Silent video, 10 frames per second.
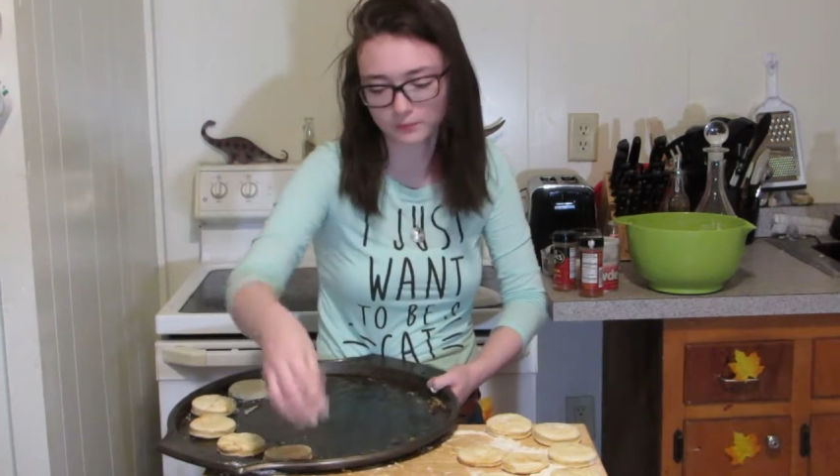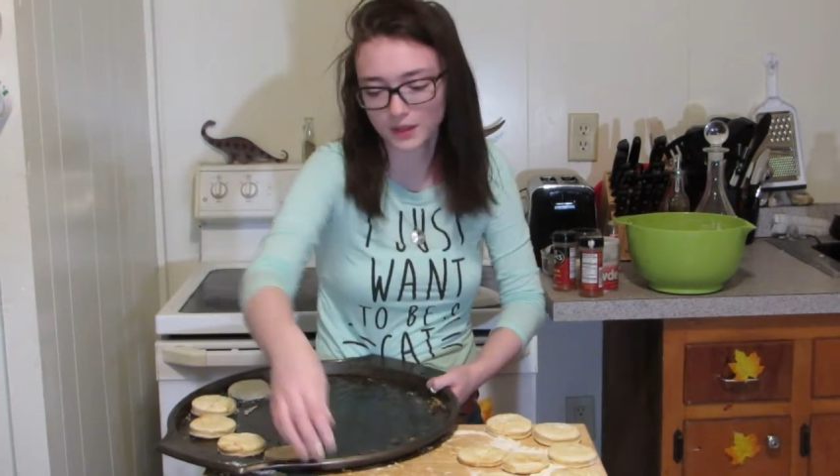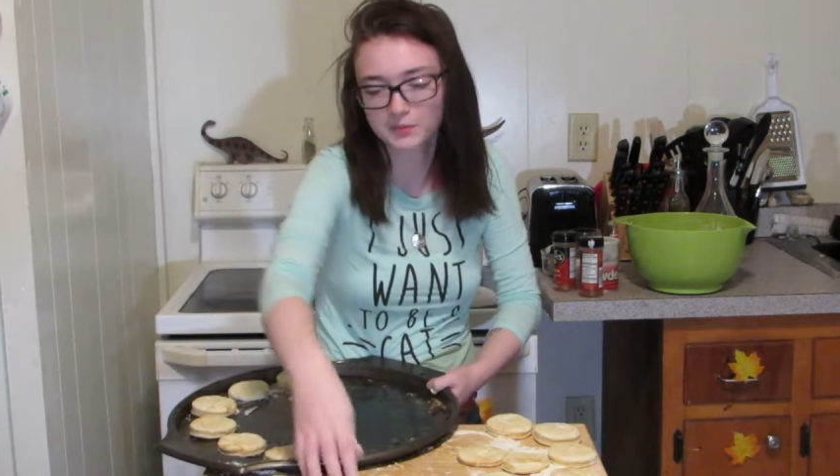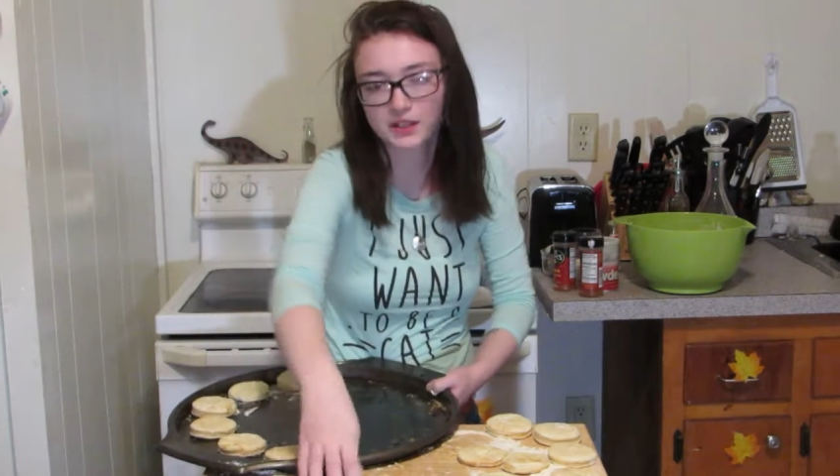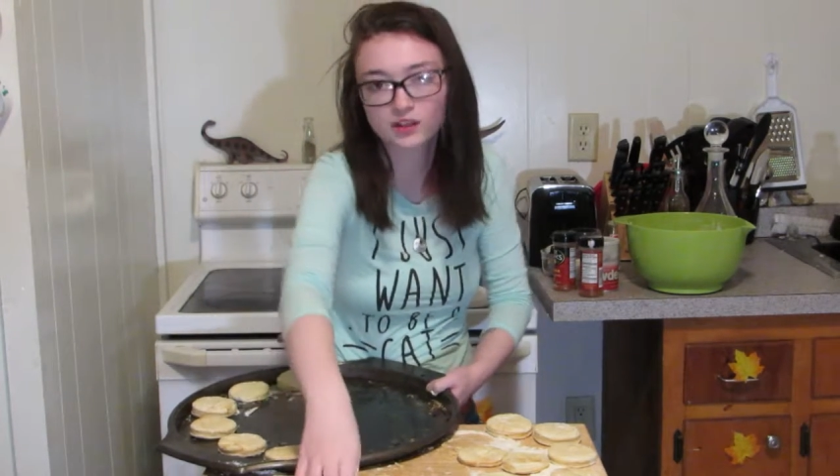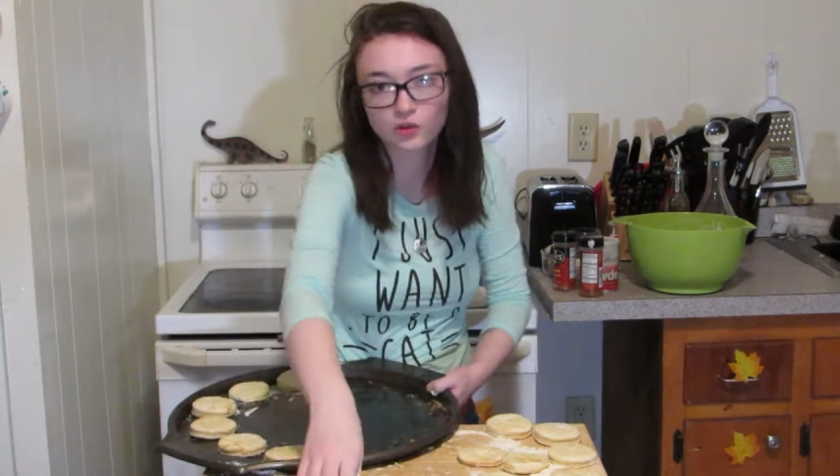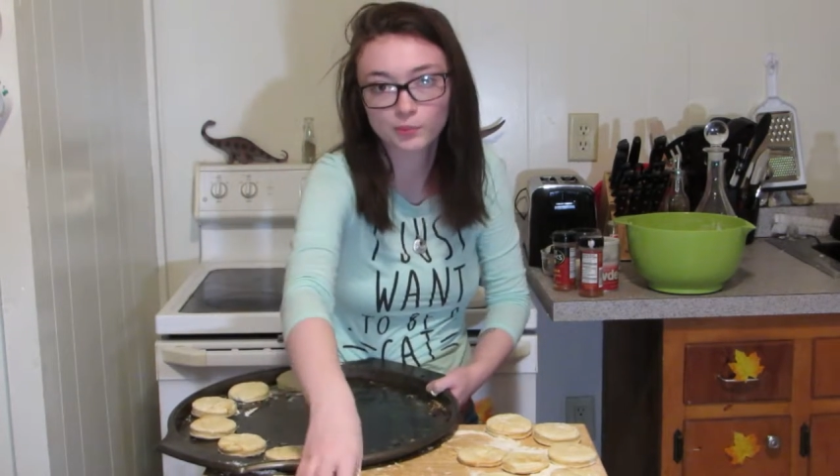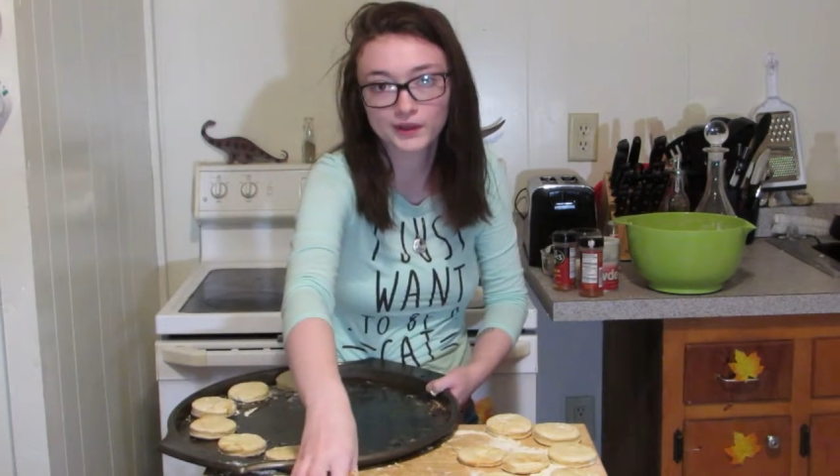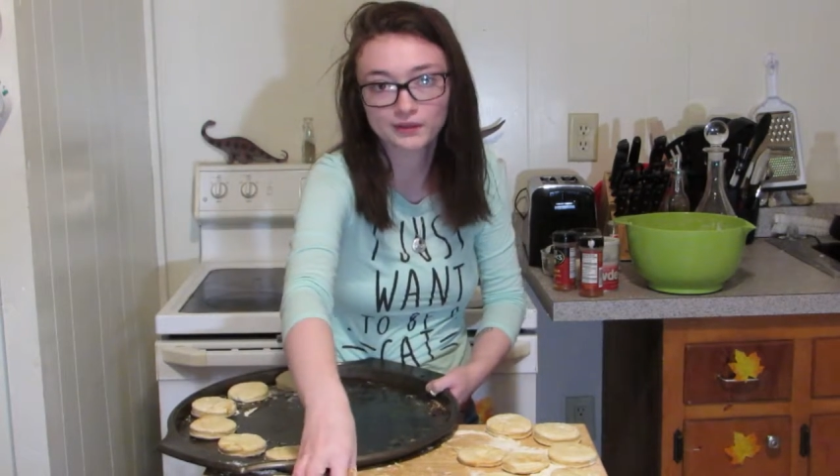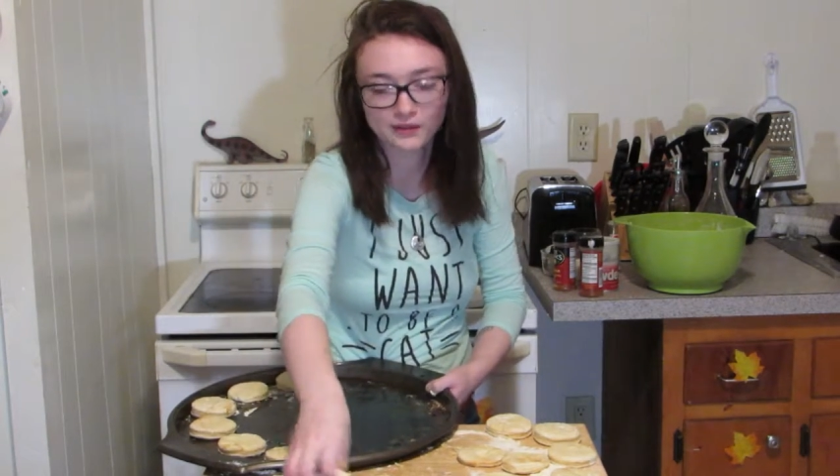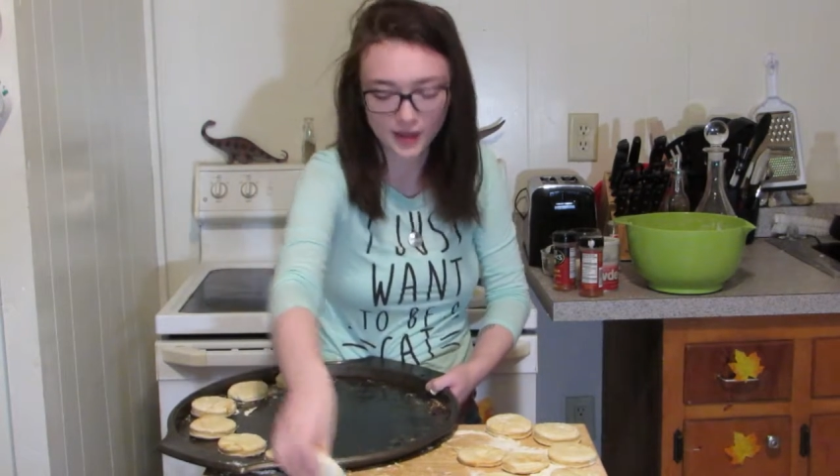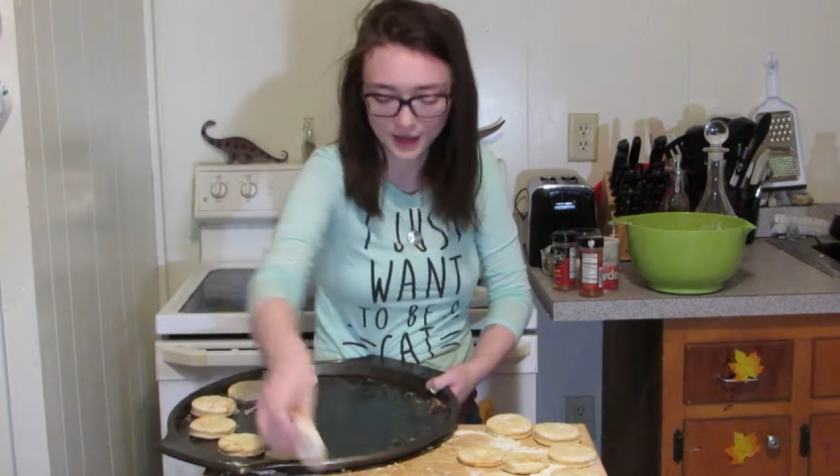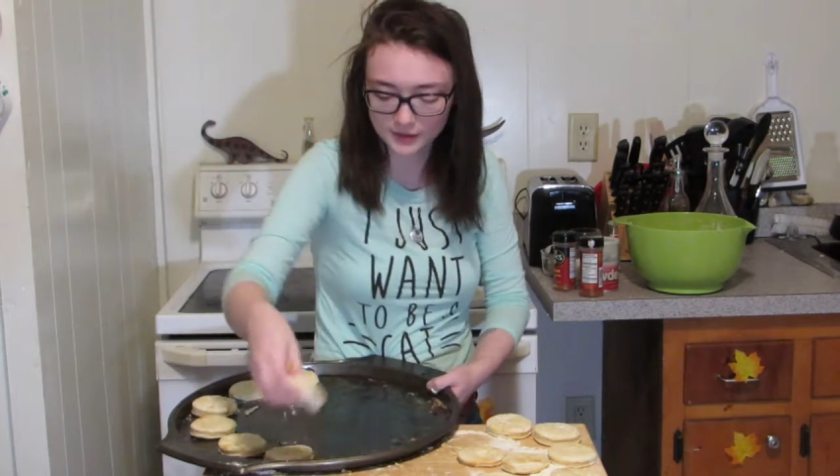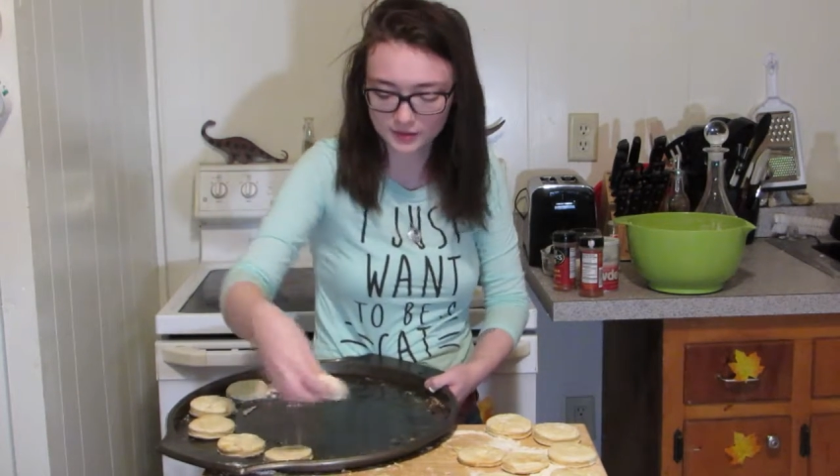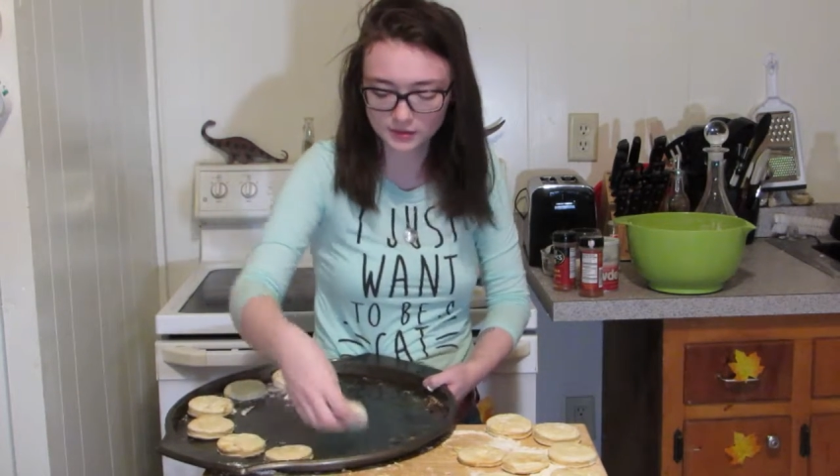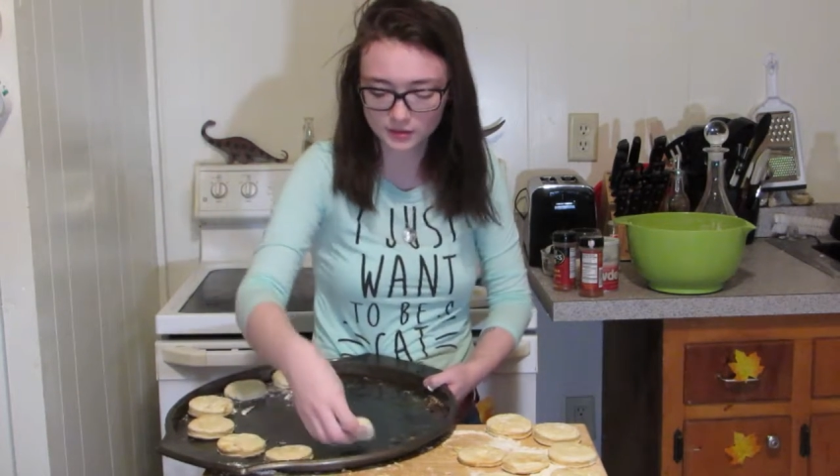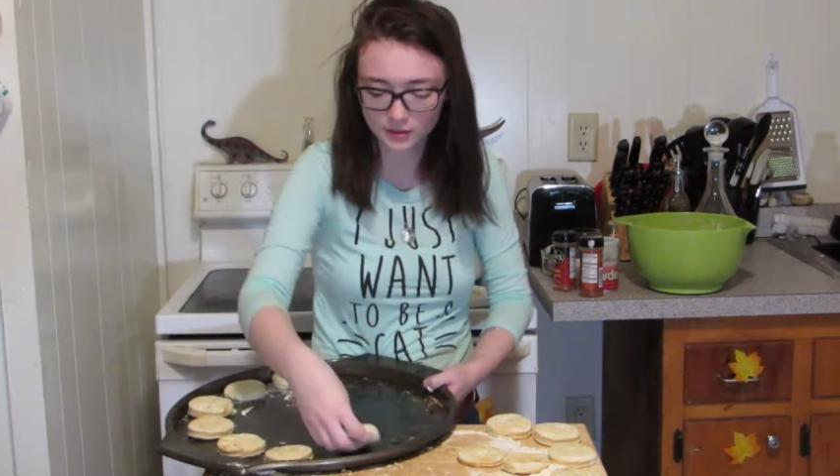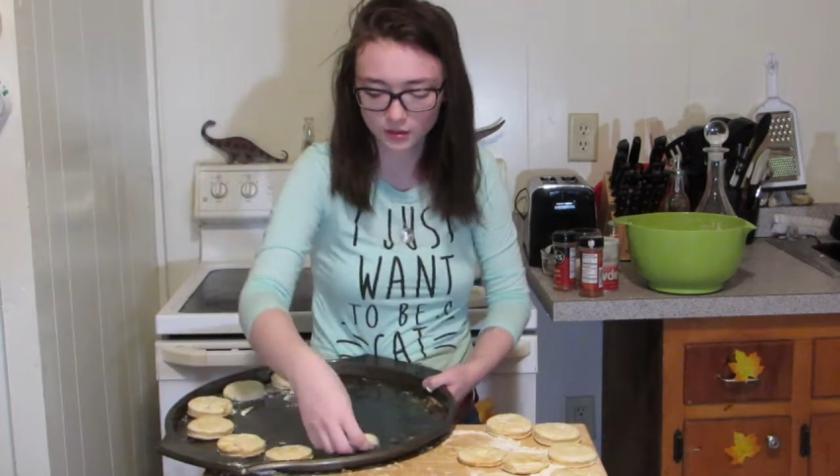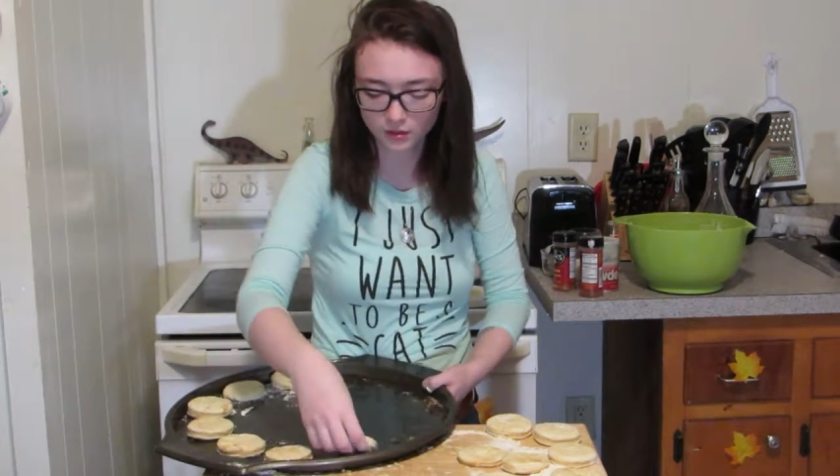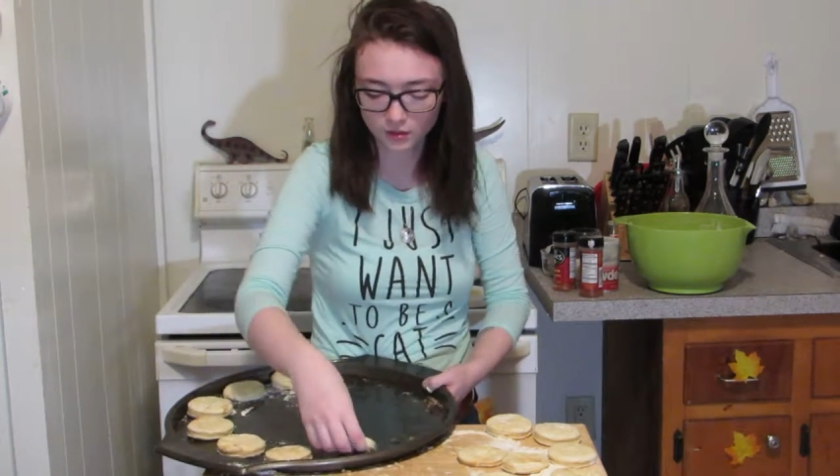maybe a little bit less.